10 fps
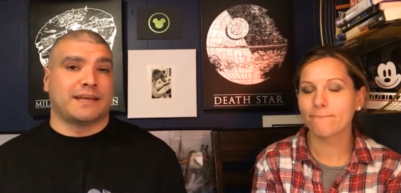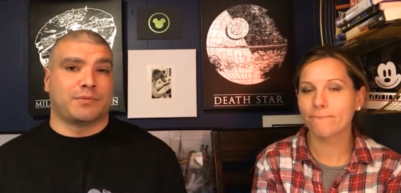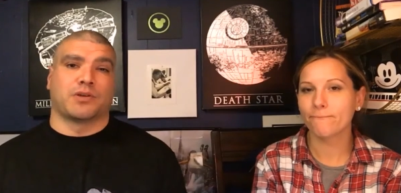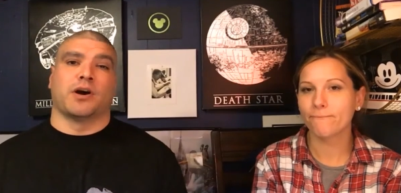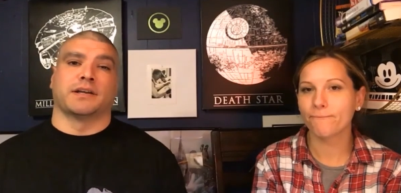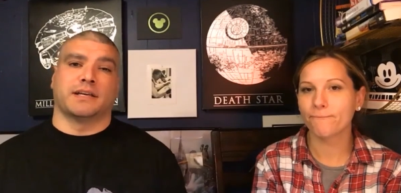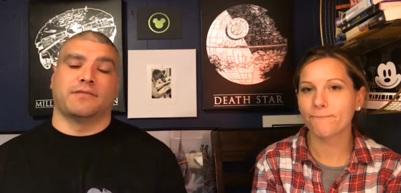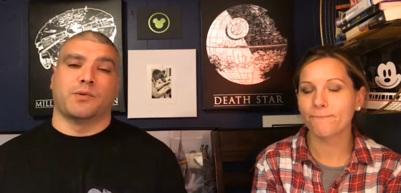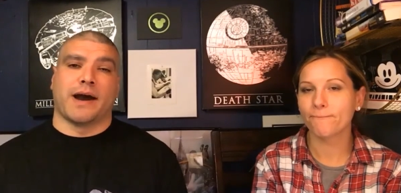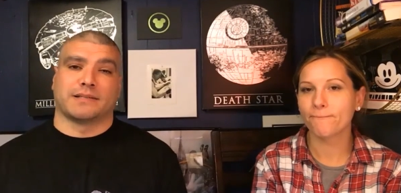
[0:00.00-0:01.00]
Speaker 1: same with Connie.
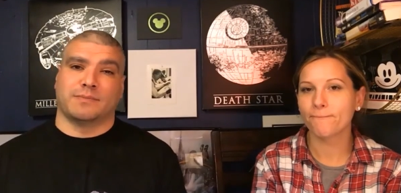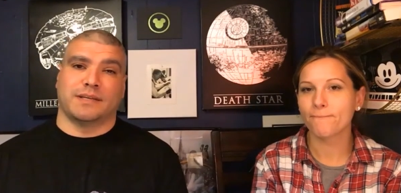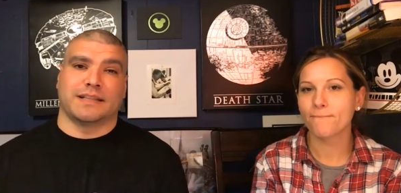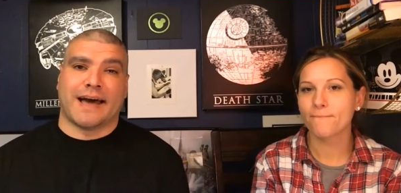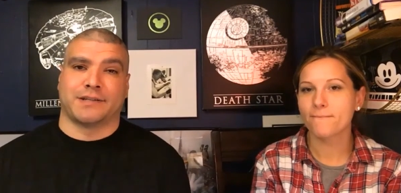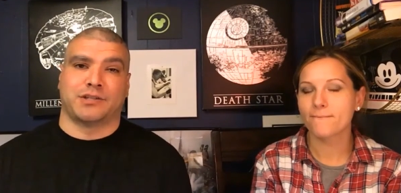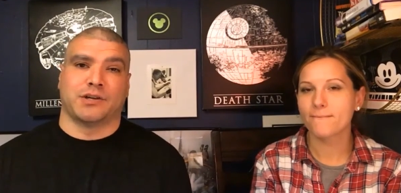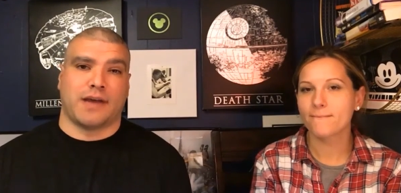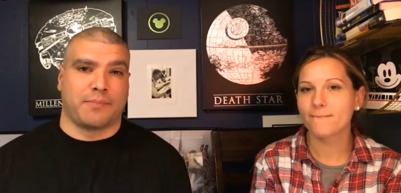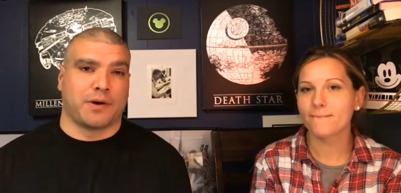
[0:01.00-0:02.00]
If you asked me last
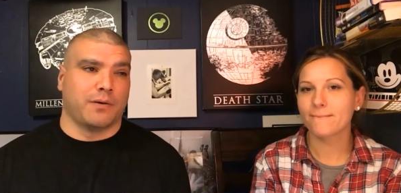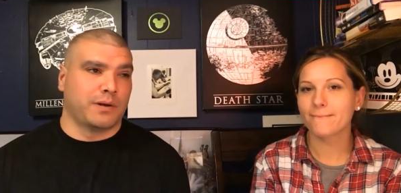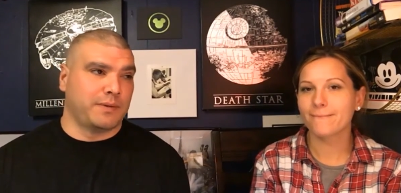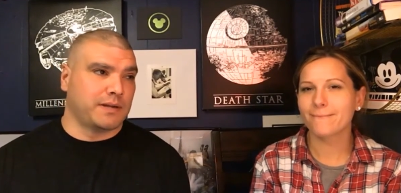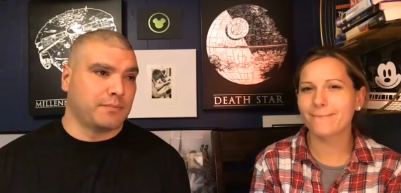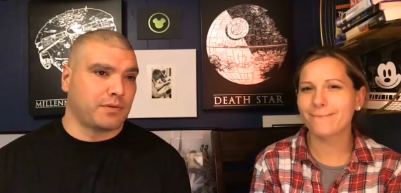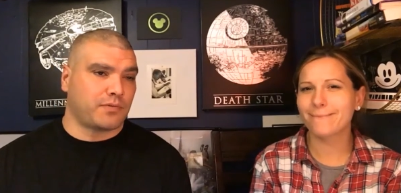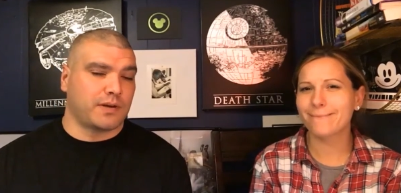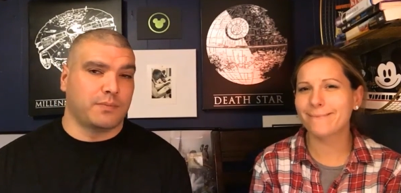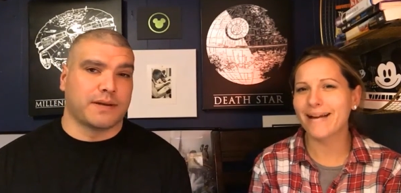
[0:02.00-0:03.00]
year, Epcot would have been number
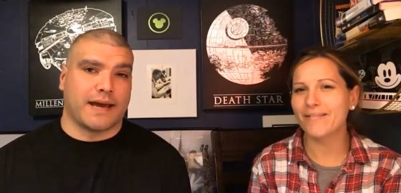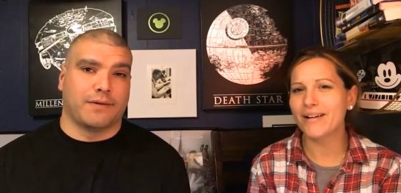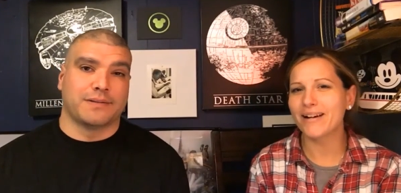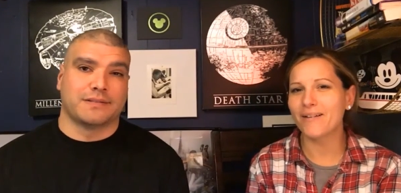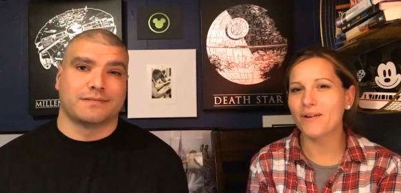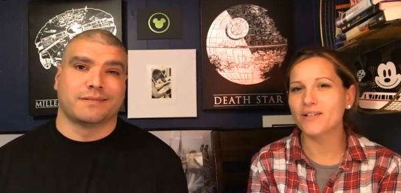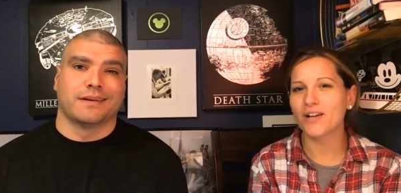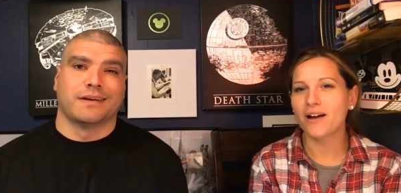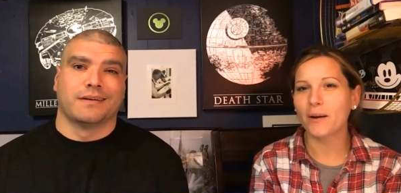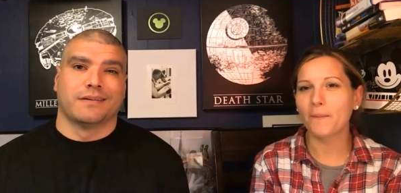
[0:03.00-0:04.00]
three, but All now right, I want to
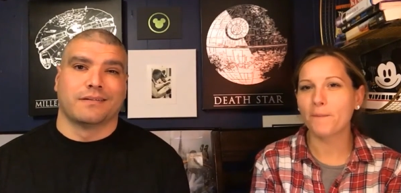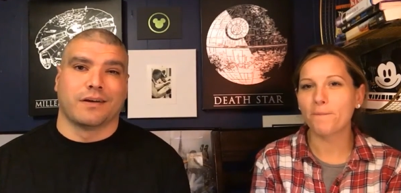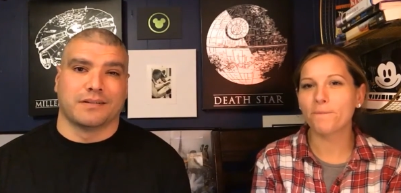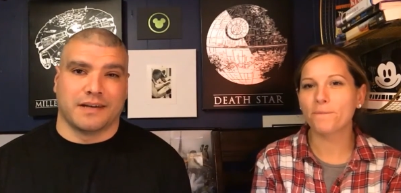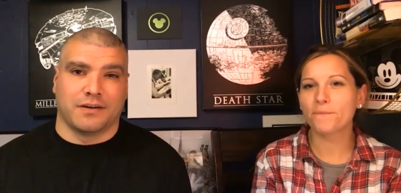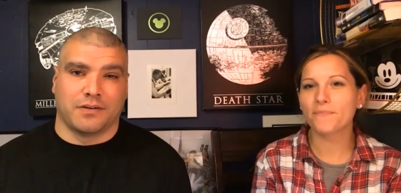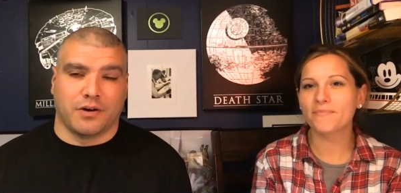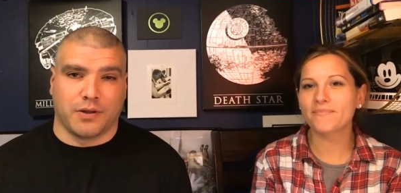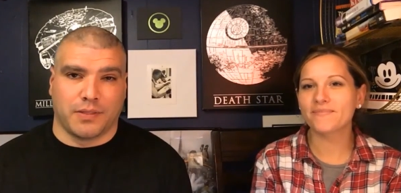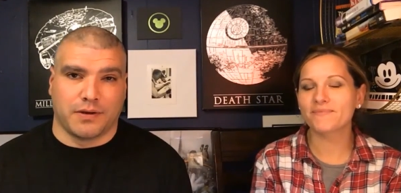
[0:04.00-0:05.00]
talk. Got down
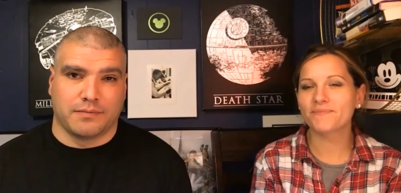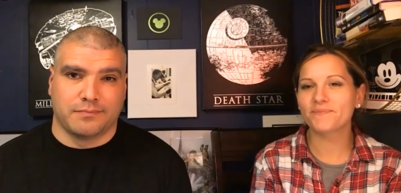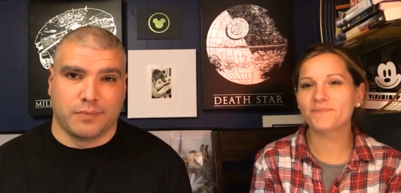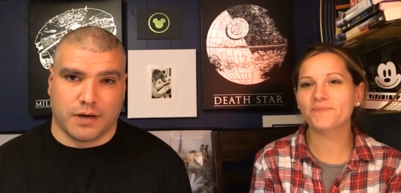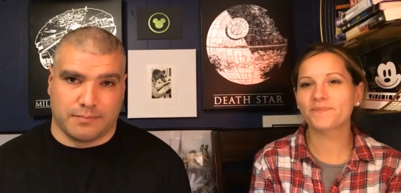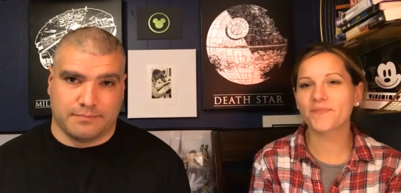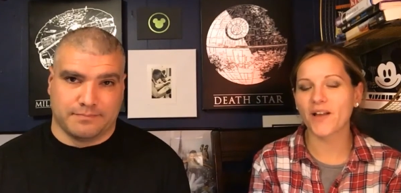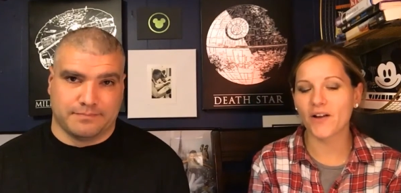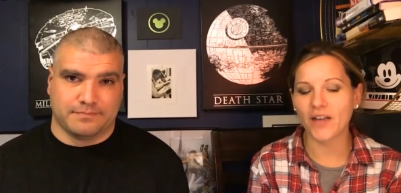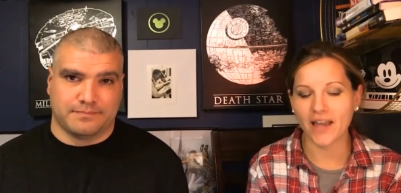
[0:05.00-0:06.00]
on the bottom.
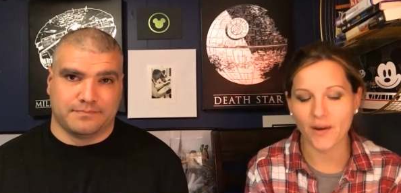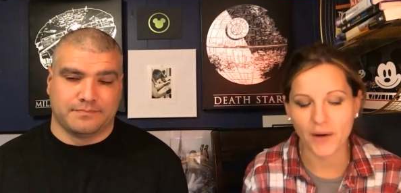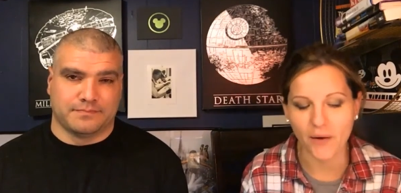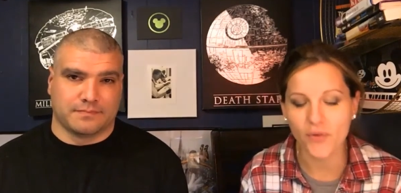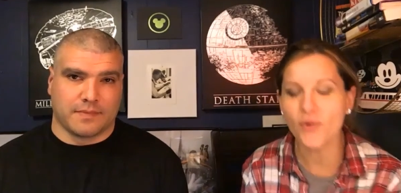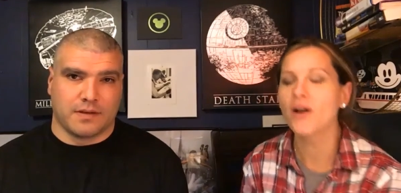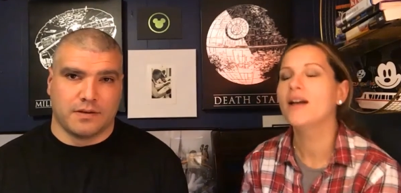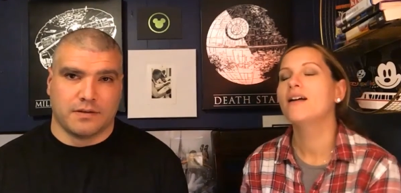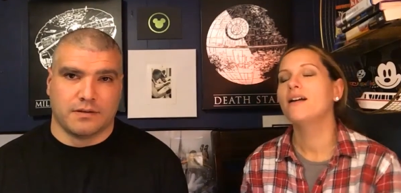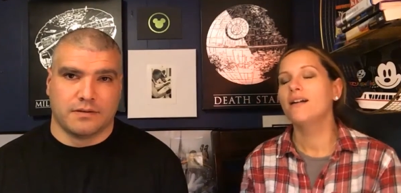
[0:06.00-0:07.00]
Speaker 2: Okay, here we go. Whew.
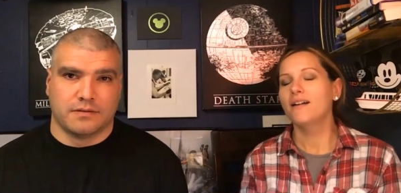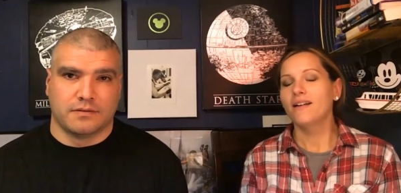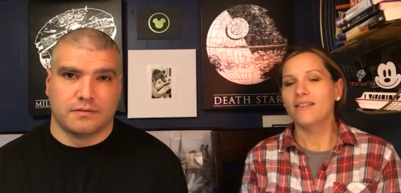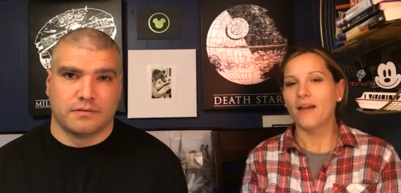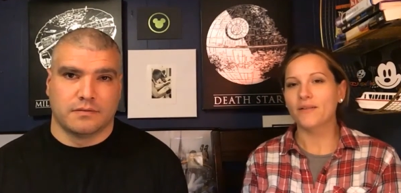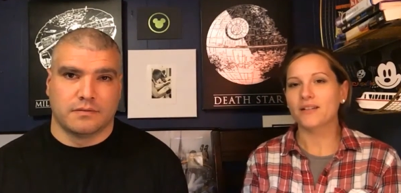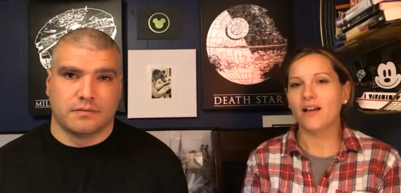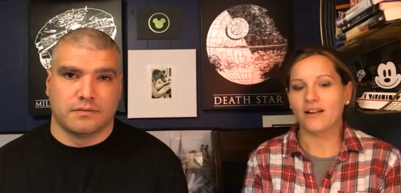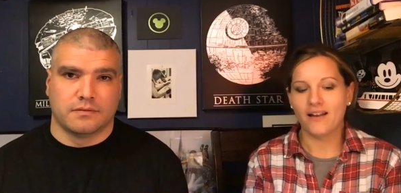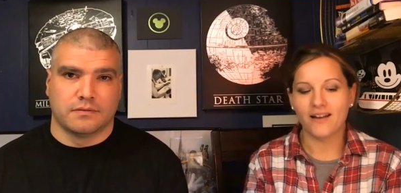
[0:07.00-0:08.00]
That was
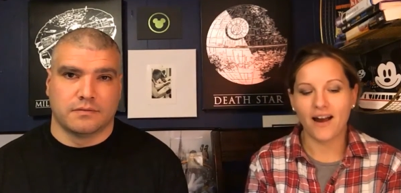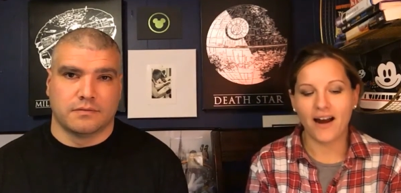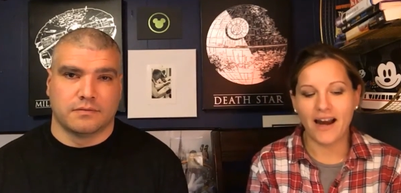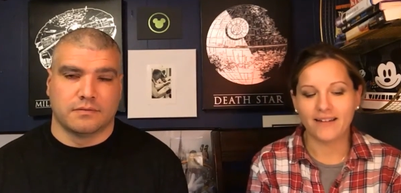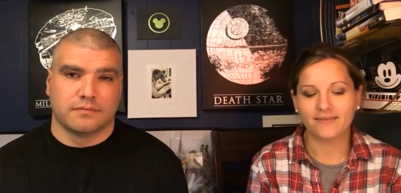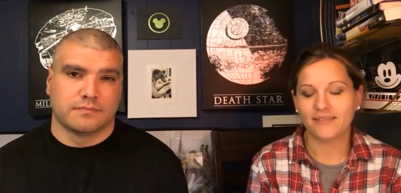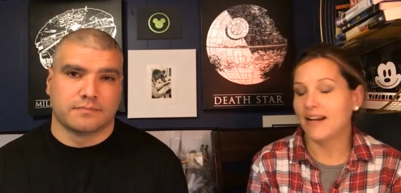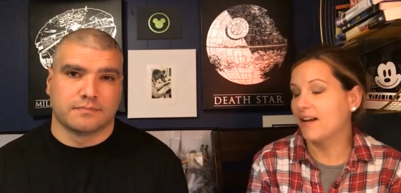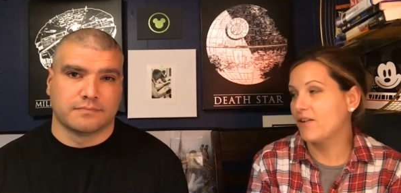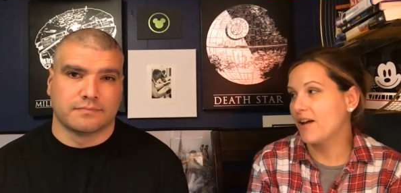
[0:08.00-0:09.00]
long. All right,
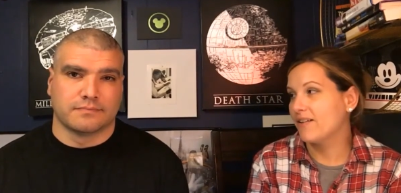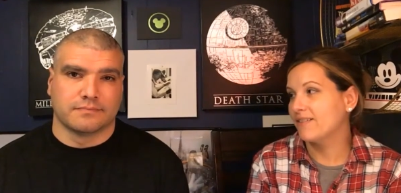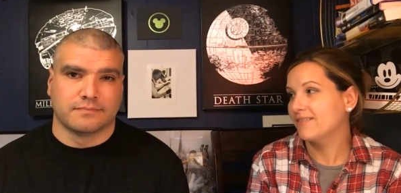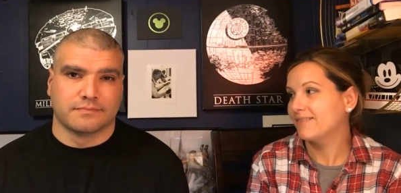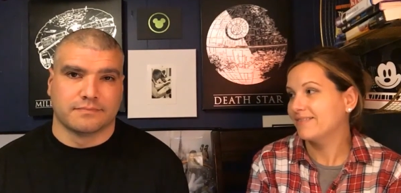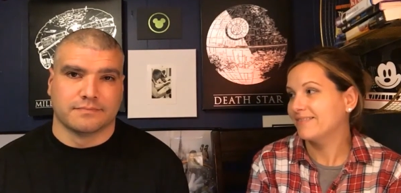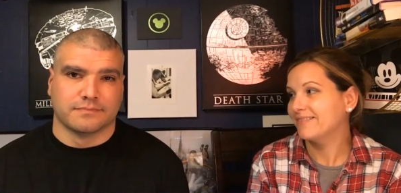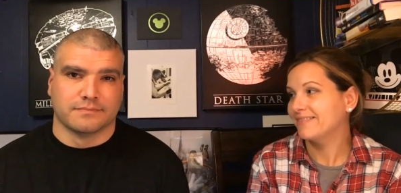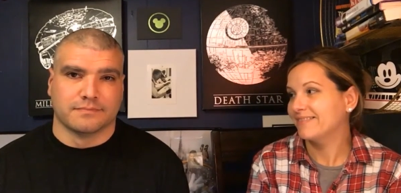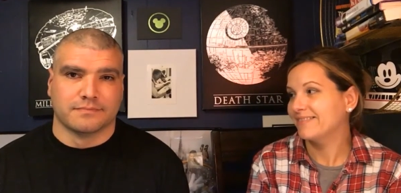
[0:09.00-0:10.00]
can I go now?
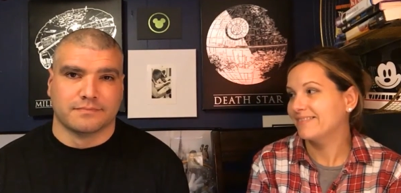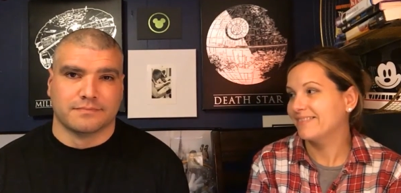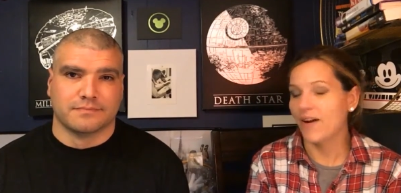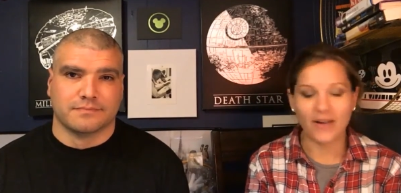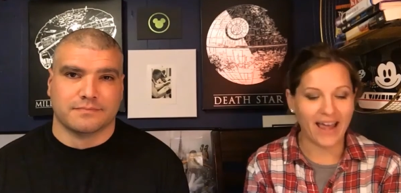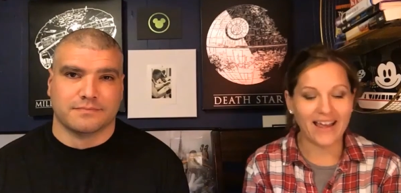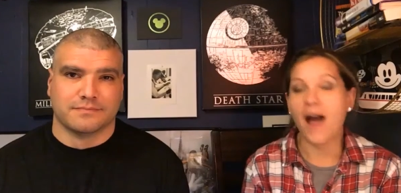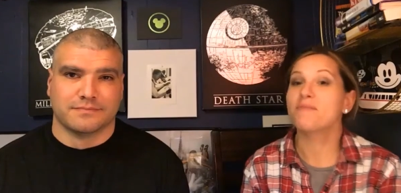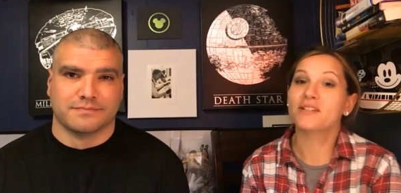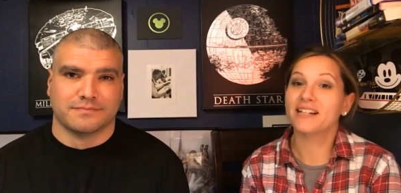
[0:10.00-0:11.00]
Okay,
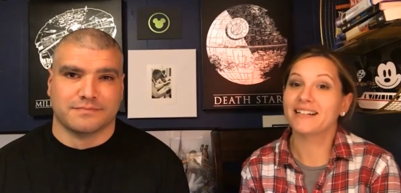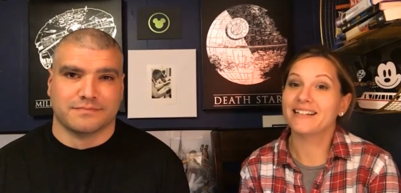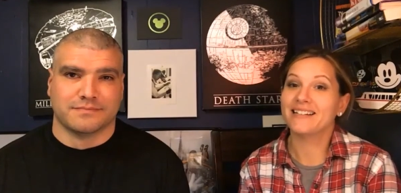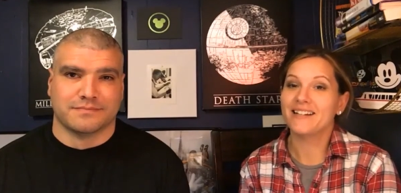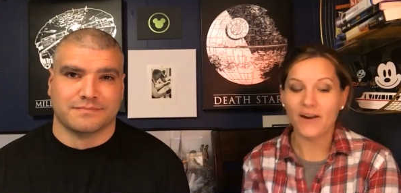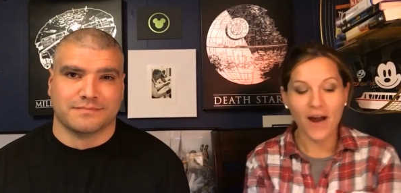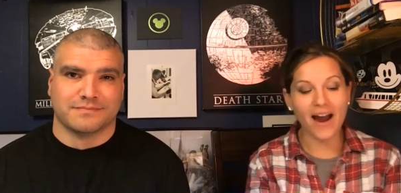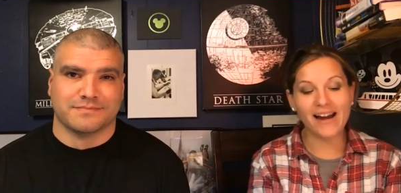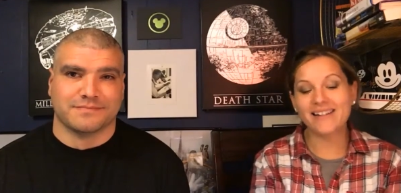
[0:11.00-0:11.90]
I'm just gonna continue. All